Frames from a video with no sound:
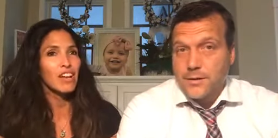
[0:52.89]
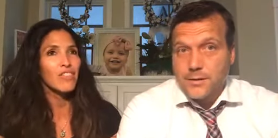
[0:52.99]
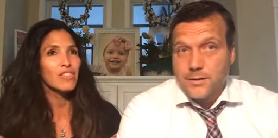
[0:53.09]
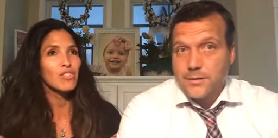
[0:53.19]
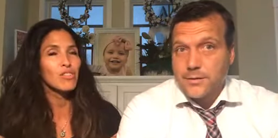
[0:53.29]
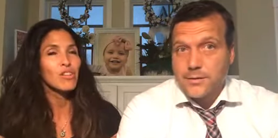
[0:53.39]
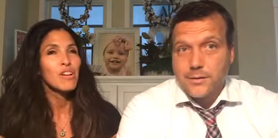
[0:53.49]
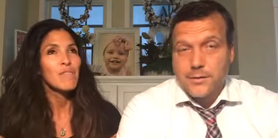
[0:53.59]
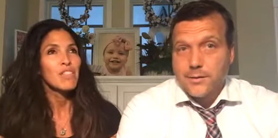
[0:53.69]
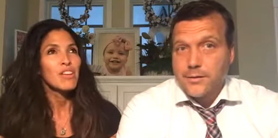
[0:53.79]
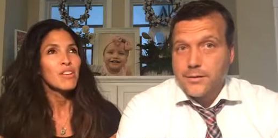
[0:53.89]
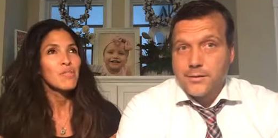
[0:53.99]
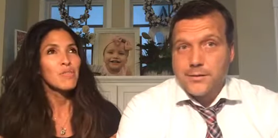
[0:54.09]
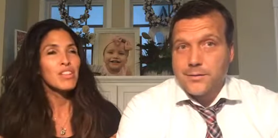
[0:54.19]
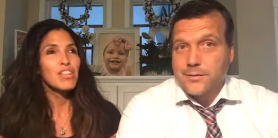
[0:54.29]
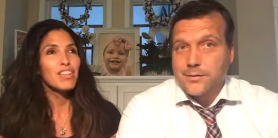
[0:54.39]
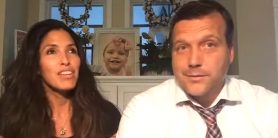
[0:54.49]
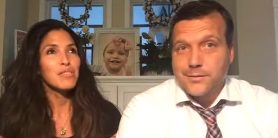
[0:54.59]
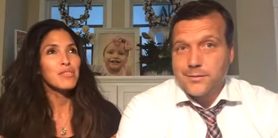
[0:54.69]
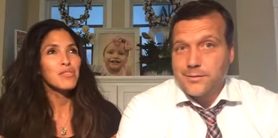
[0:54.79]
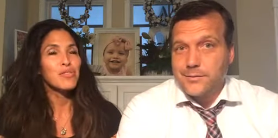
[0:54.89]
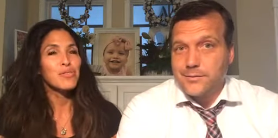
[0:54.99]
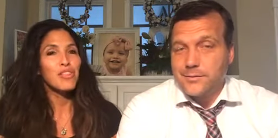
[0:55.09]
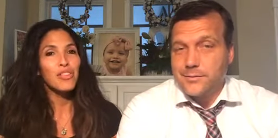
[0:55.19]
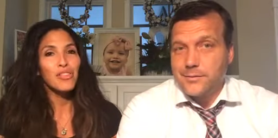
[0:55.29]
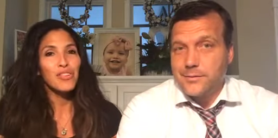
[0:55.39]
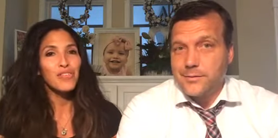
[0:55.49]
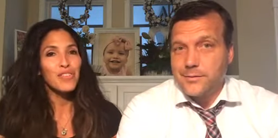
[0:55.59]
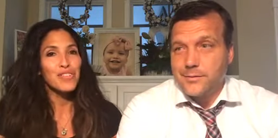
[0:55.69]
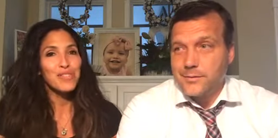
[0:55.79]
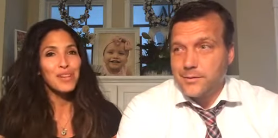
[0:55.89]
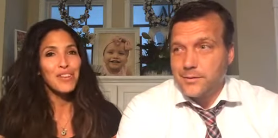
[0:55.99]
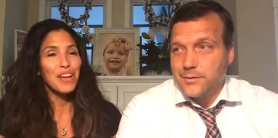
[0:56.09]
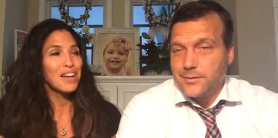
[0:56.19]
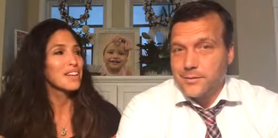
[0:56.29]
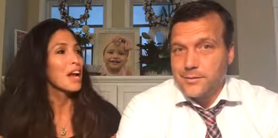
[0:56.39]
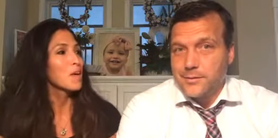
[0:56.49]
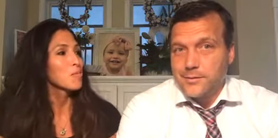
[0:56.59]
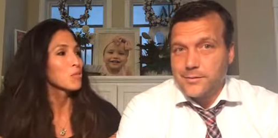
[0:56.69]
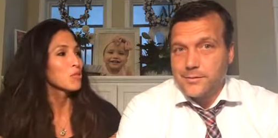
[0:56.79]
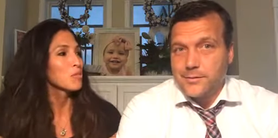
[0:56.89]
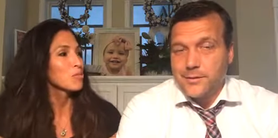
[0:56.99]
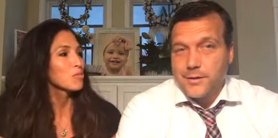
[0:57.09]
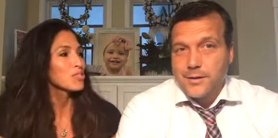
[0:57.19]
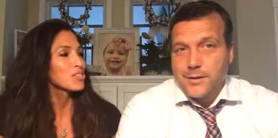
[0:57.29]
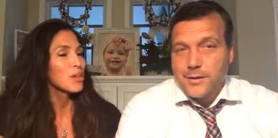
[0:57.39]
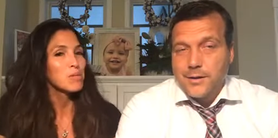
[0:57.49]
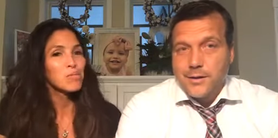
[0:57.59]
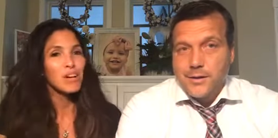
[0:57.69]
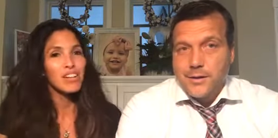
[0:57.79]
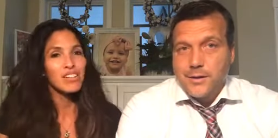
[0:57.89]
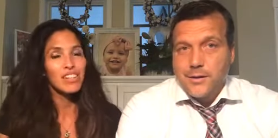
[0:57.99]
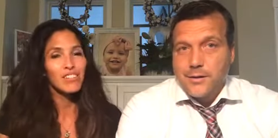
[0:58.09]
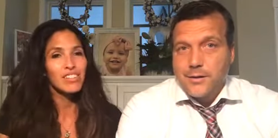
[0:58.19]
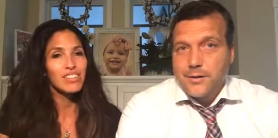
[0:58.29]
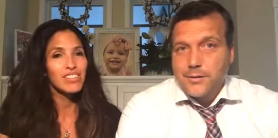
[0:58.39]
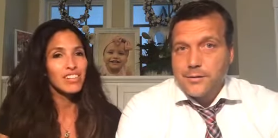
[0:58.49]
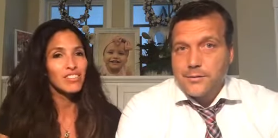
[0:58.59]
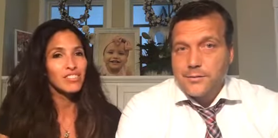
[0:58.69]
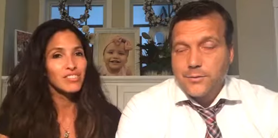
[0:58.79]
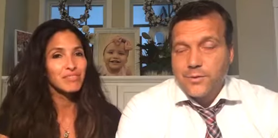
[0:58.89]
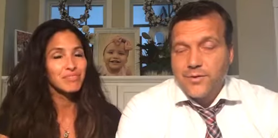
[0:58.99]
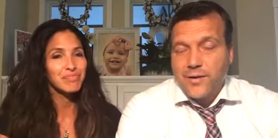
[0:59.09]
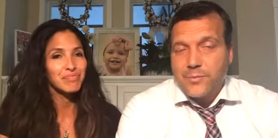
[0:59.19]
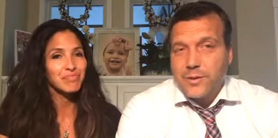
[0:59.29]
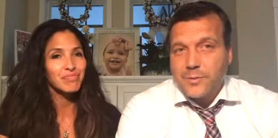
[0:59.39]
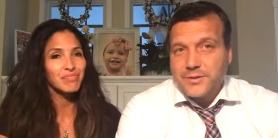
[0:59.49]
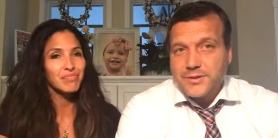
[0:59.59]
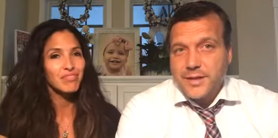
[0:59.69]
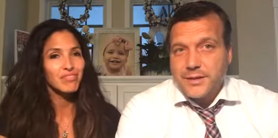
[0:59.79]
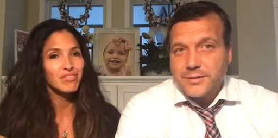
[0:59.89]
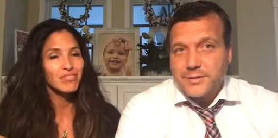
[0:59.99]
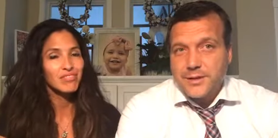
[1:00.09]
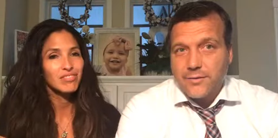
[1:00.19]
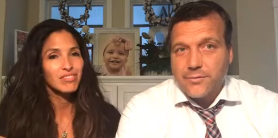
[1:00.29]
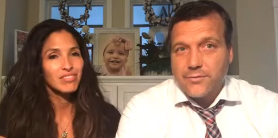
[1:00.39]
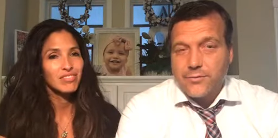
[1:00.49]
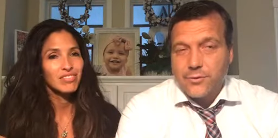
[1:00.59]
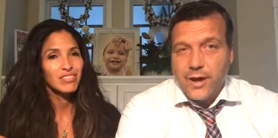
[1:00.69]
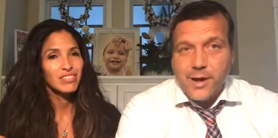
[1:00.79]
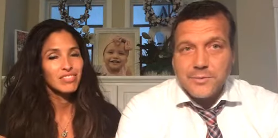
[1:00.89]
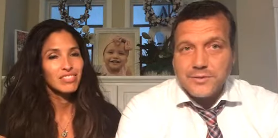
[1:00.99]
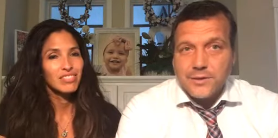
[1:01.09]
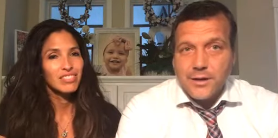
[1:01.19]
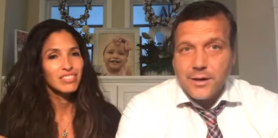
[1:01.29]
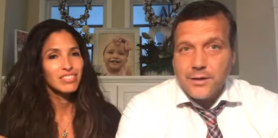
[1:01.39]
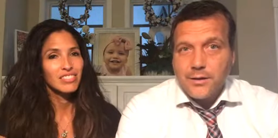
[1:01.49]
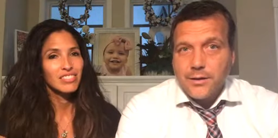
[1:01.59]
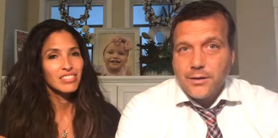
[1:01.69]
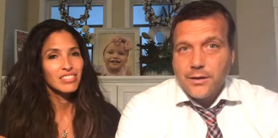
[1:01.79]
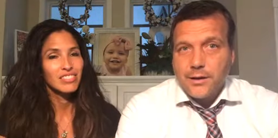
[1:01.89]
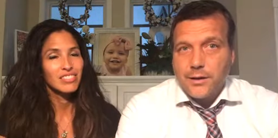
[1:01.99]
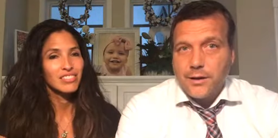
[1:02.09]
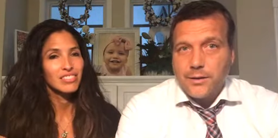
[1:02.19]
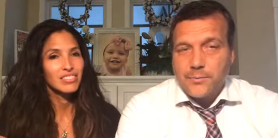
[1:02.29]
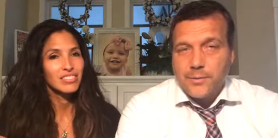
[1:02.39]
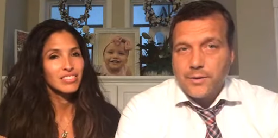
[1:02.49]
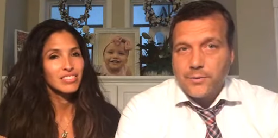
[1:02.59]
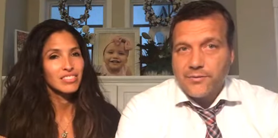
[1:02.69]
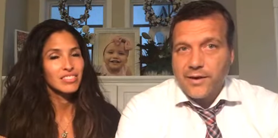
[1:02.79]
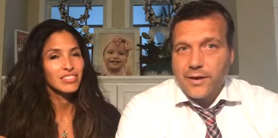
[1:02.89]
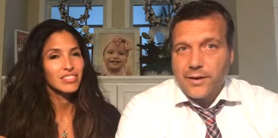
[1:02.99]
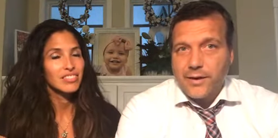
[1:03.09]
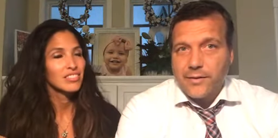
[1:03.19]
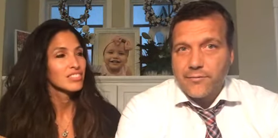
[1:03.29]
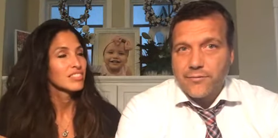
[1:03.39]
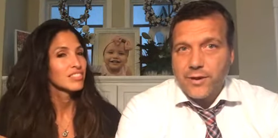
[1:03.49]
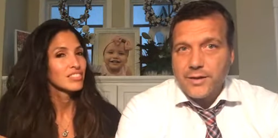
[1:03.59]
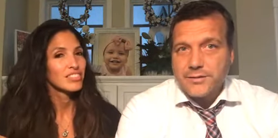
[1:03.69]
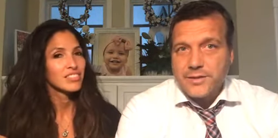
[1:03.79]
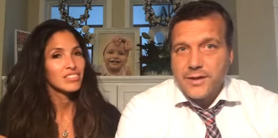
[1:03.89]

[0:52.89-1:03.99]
Speaker 1: after we thought that it was over on the 31st, we have had an outpour of people just stopping by and giving us stuff.
Speaker 2: We've had people send us stuff through Amazon, um, uh, we've had uh, friends and